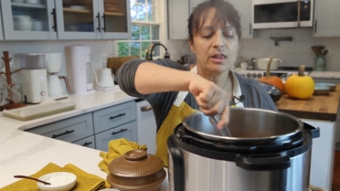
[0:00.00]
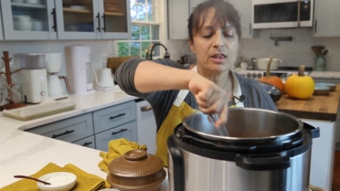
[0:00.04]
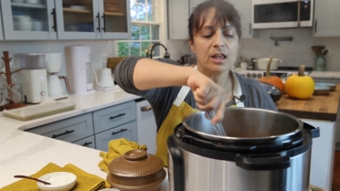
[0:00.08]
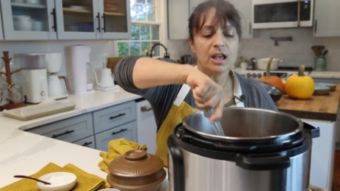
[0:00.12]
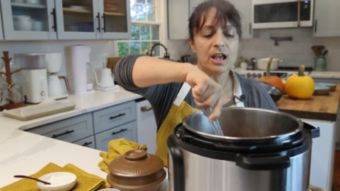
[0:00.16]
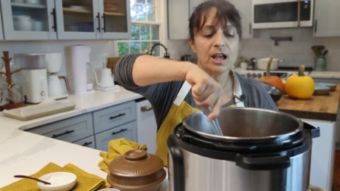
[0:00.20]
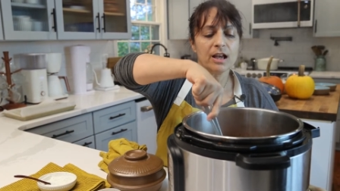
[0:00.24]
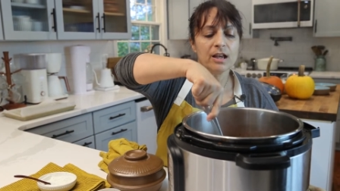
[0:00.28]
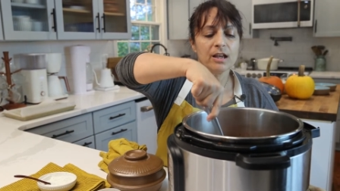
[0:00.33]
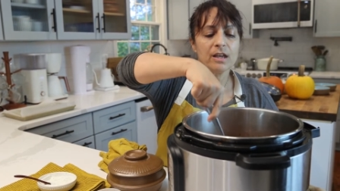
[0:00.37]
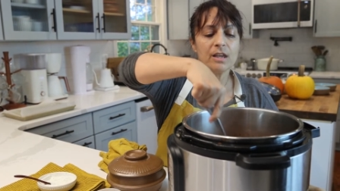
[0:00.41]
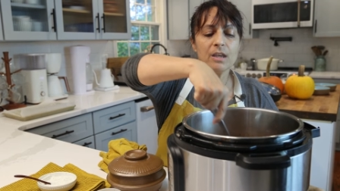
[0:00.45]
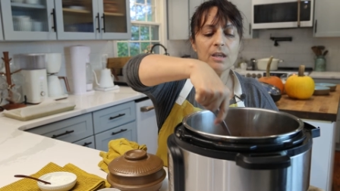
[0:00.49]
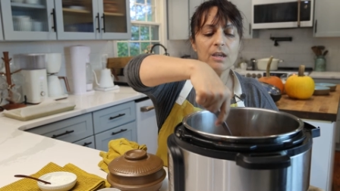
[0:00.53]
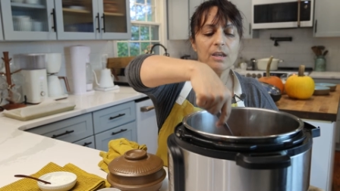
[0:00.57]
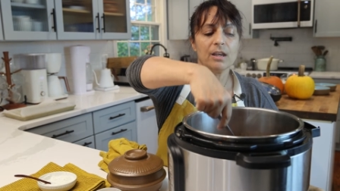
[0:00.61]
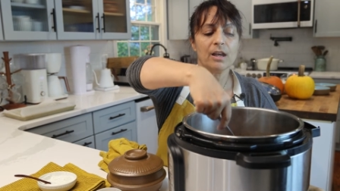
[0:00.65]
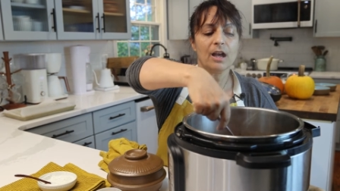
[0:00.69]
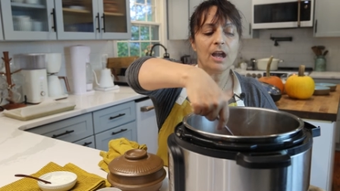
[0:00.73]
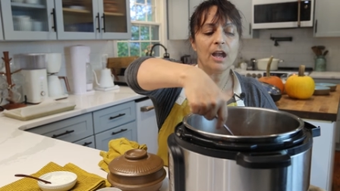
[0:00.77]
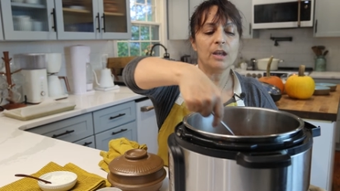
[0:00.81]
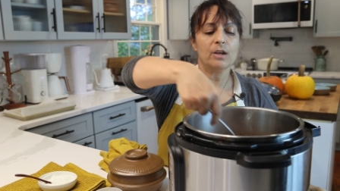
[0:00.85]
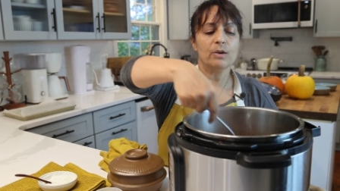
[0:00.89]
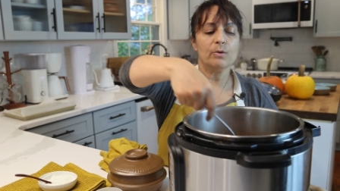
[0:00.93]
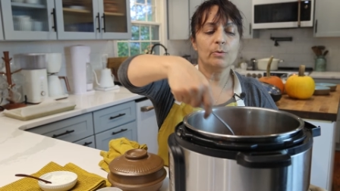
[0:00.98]

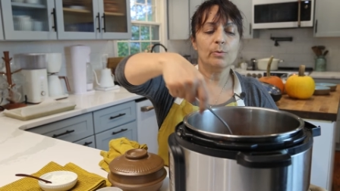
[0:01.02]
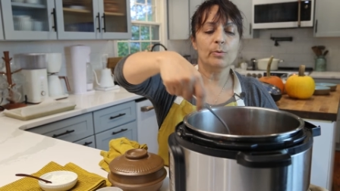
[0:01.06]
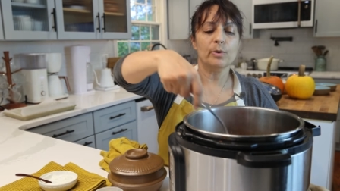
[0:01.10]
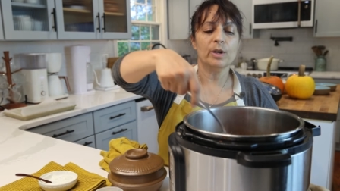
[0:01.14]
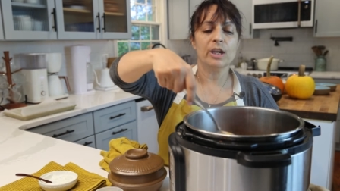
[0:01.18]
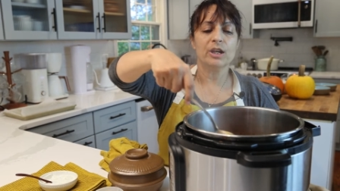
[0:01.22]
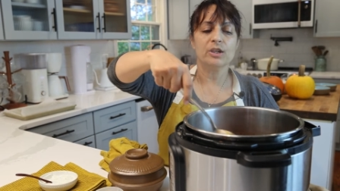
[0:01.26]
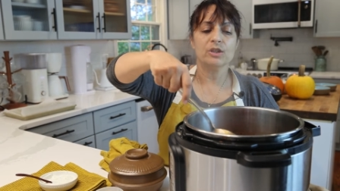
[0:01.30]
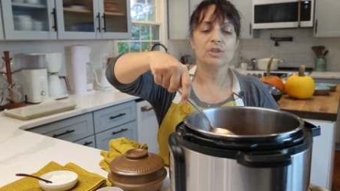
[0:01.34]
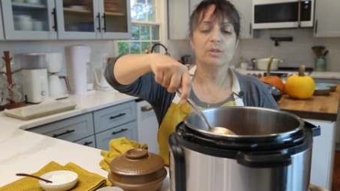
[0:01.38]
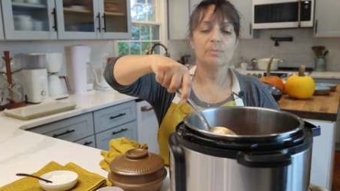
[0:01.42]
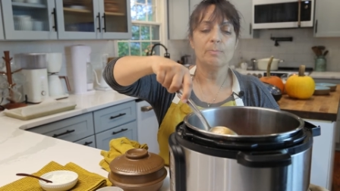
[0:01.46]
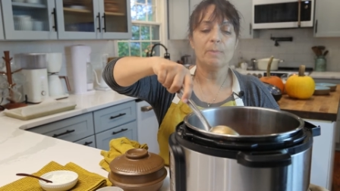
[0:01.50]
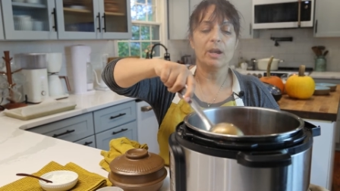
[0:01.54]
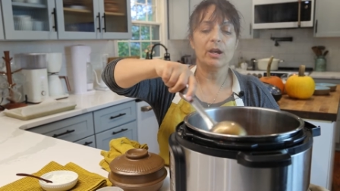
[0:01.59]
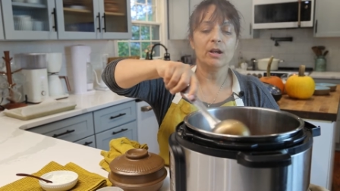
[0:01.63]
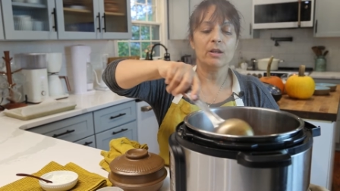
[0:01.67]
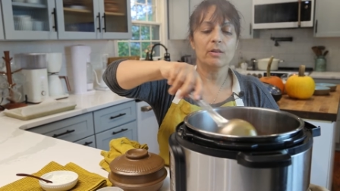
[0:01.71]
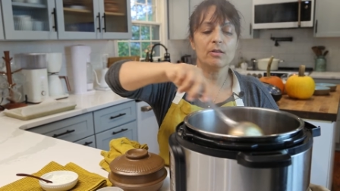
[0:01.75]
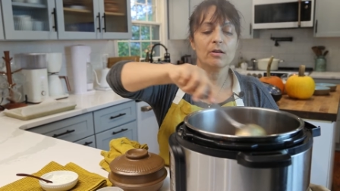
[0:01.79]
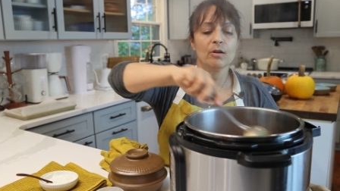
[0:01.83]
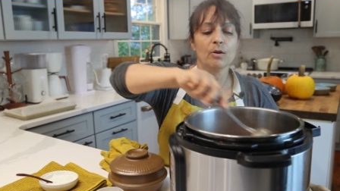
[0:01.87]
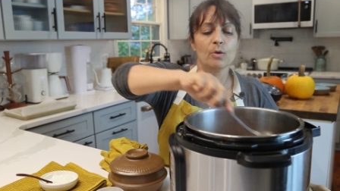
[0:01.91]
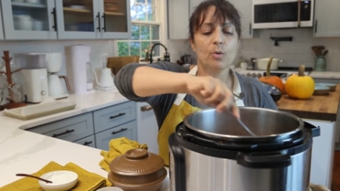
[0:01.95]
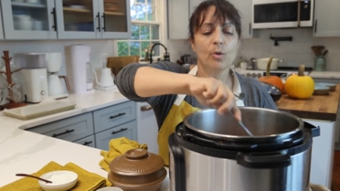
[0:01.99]
thick and rich
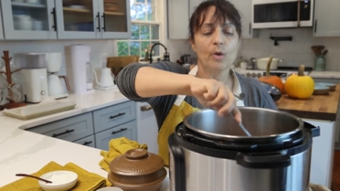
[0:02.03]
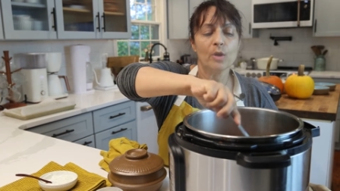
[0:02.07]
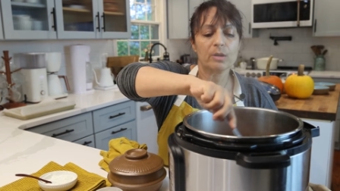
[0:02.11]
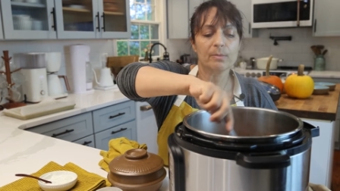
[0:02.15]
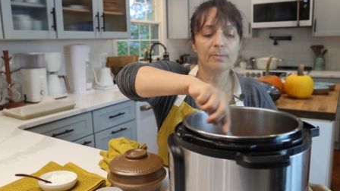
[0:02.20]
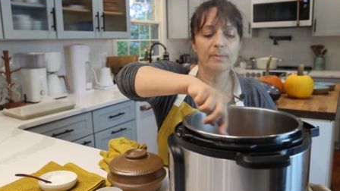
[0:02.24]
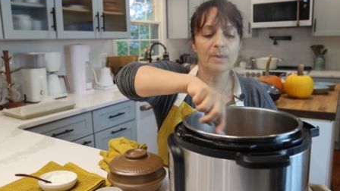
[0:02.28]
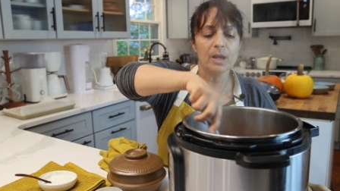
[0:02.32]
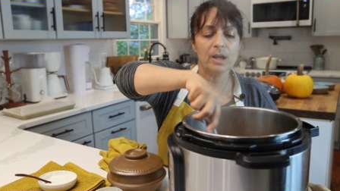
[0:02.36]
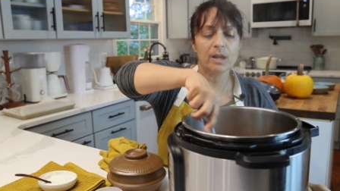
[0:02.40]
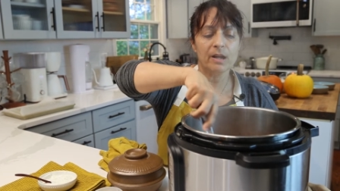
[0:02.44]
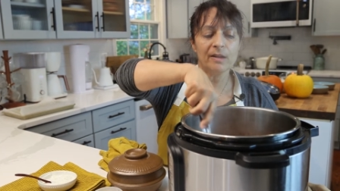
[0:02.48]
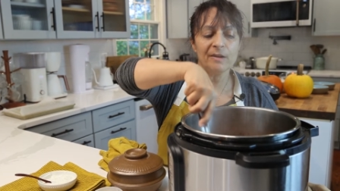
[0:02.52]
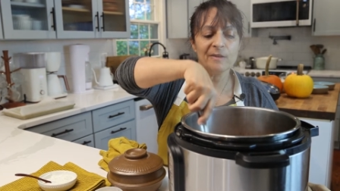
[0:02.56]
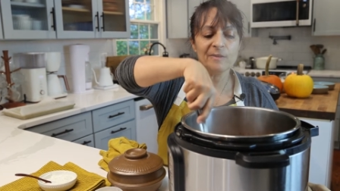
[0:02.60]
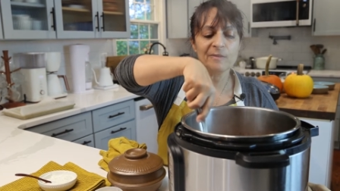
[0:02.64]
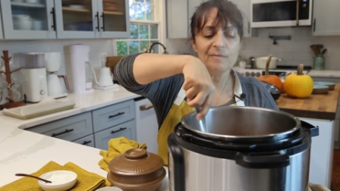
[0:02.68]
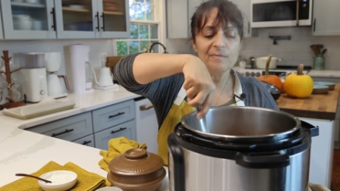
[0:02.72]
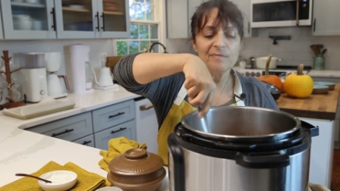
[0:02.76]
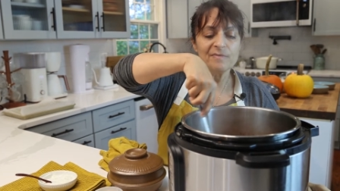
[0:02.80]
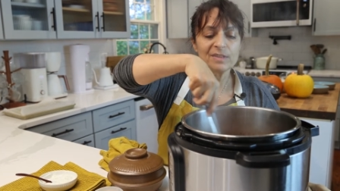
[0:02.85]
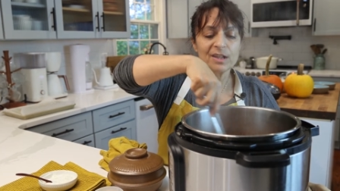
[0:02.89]
my korma